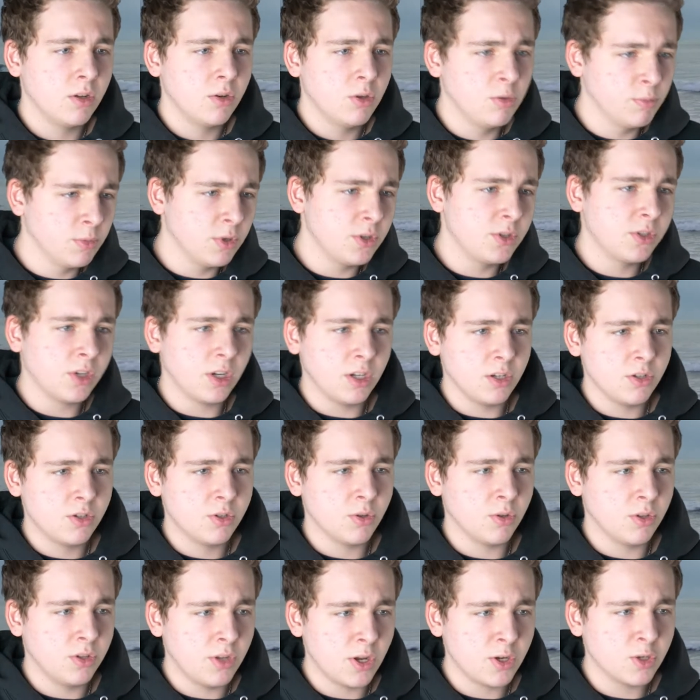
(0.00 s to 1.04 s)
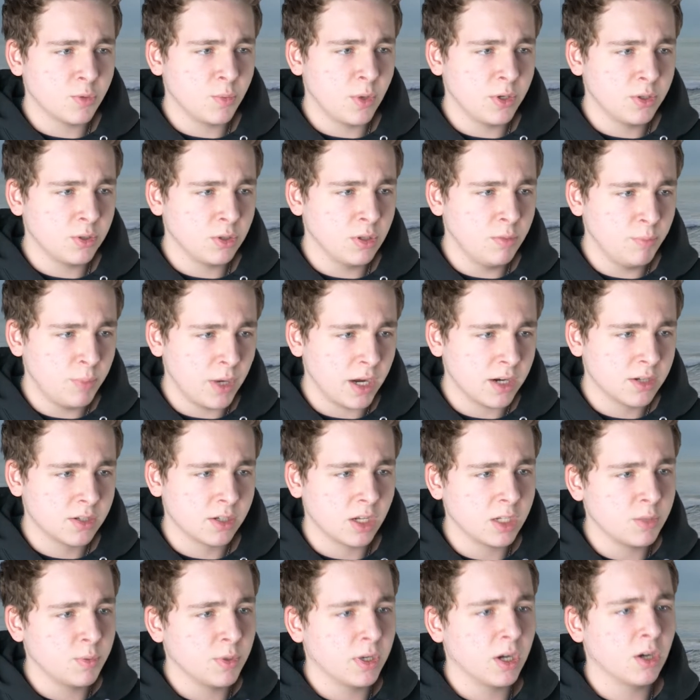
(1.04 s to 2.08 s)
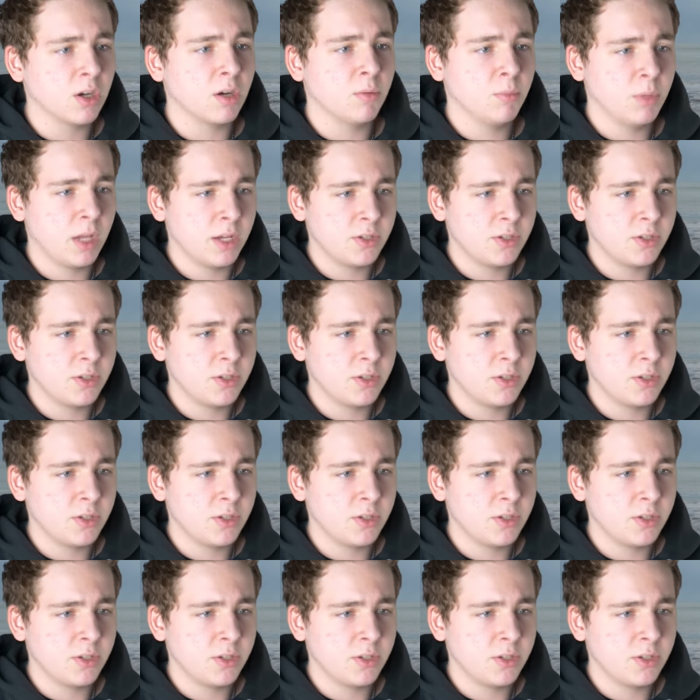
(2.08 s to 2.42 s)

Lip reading: Numerous studies show the detrimental impact seismic airgun